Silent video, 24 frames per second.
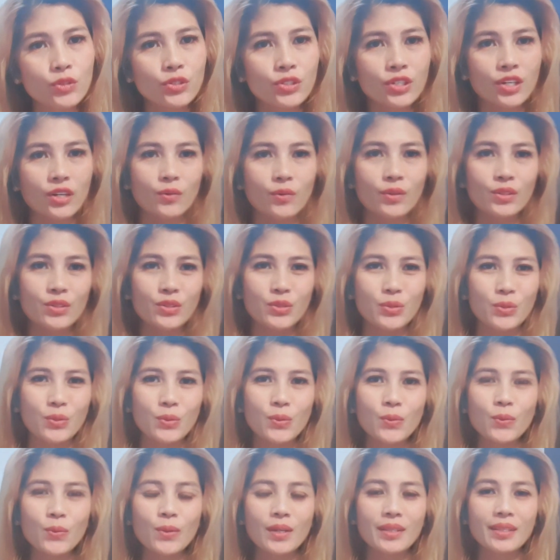share with
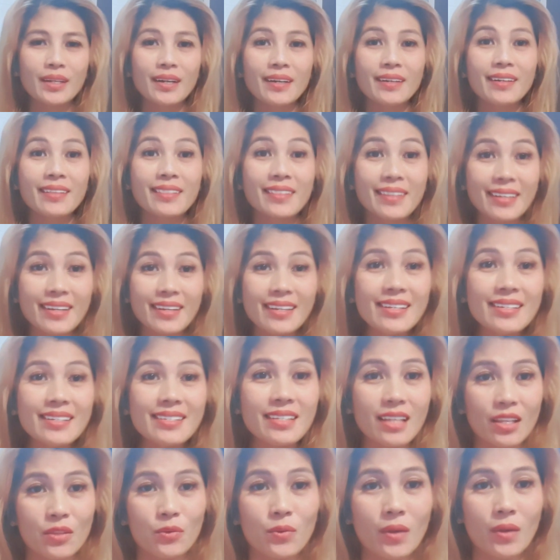you what are the things
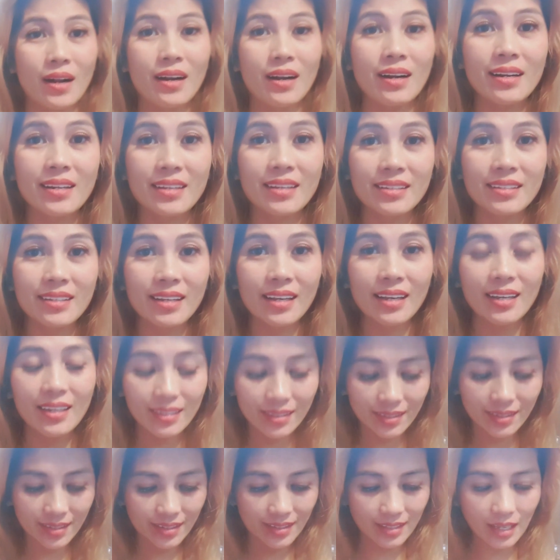that we are
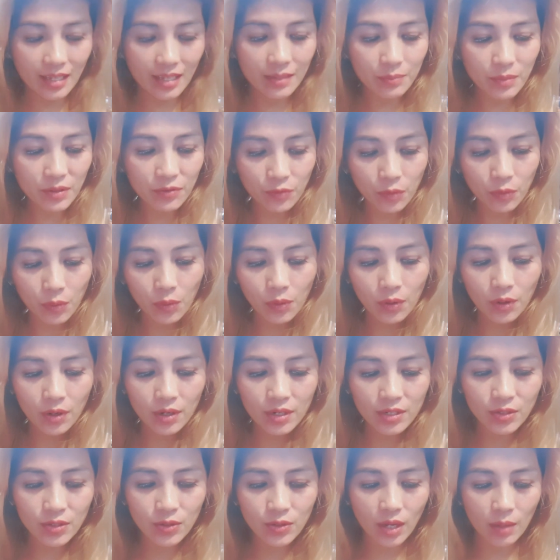needed. like
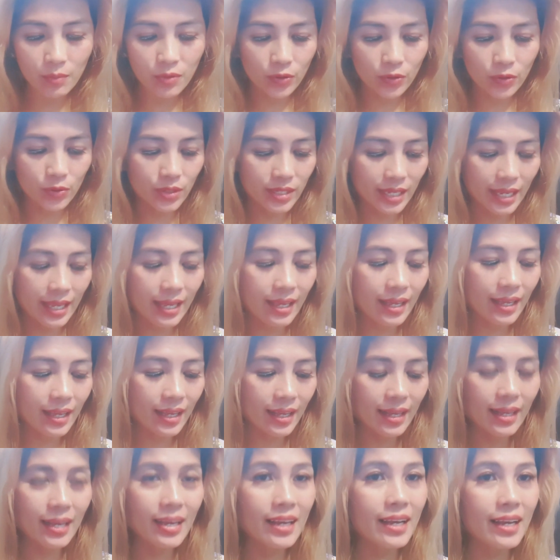before, so I'm using
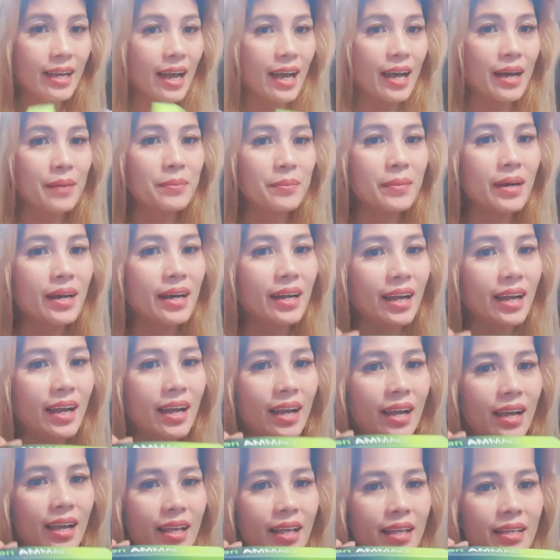gamma,
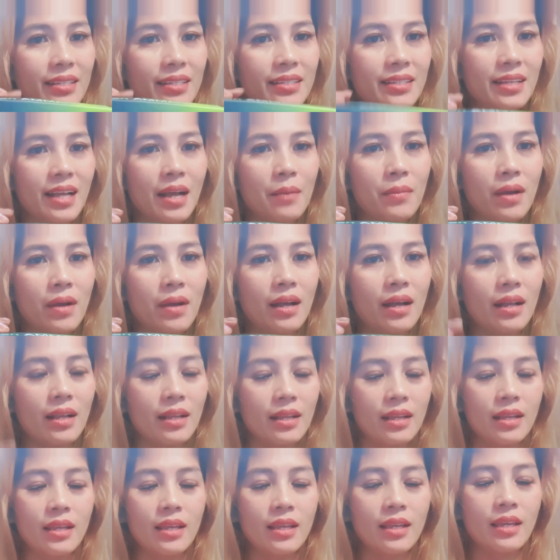guys. Gamma.
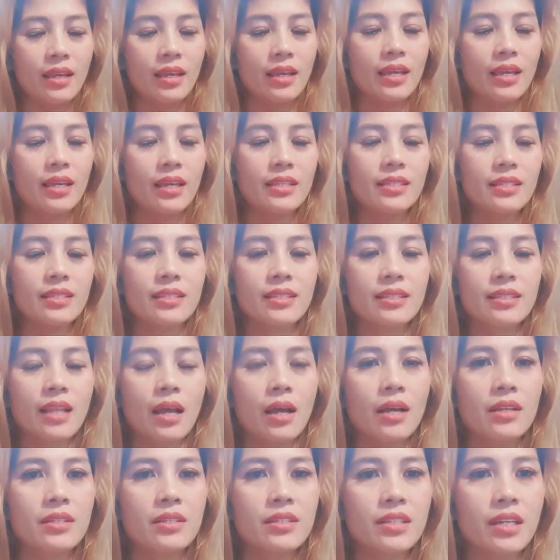It's
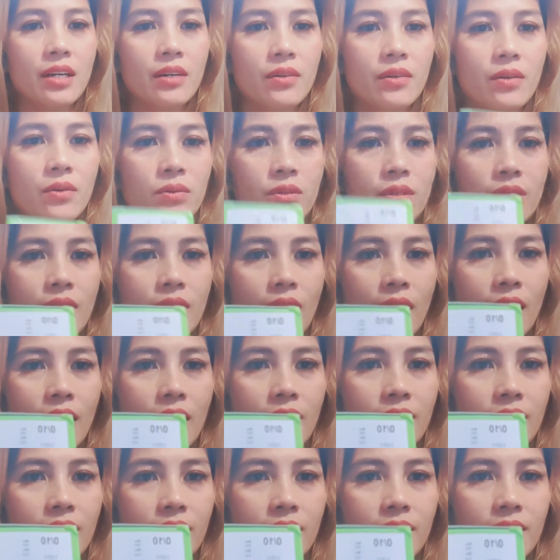na
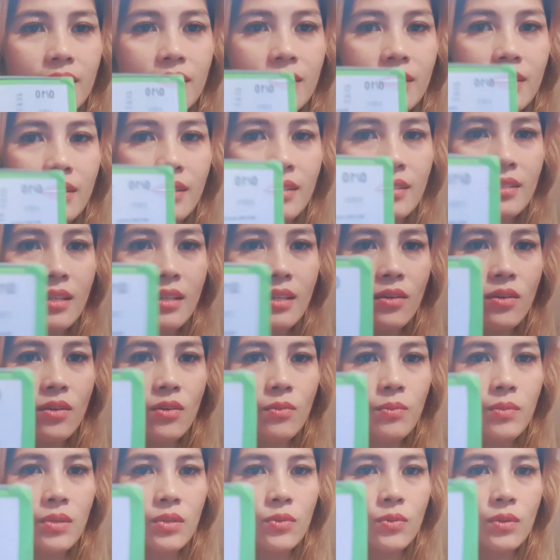010. Yes, I
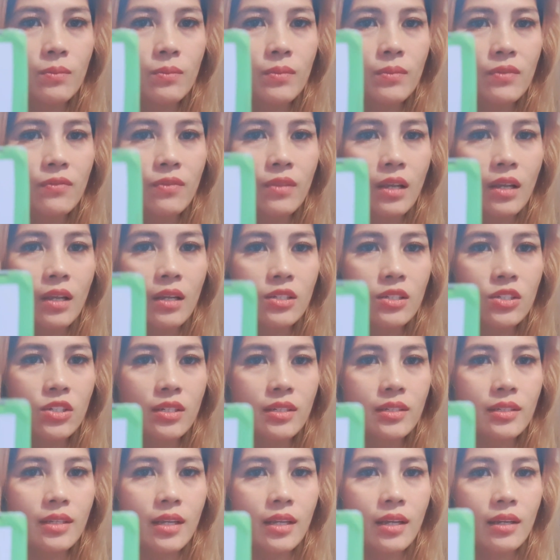hope it will be flush
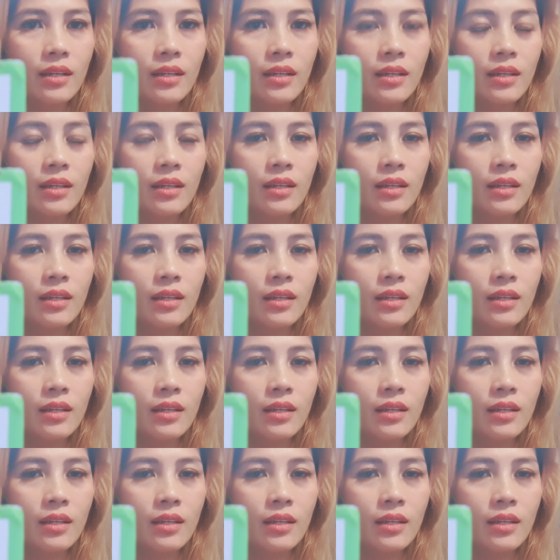in the...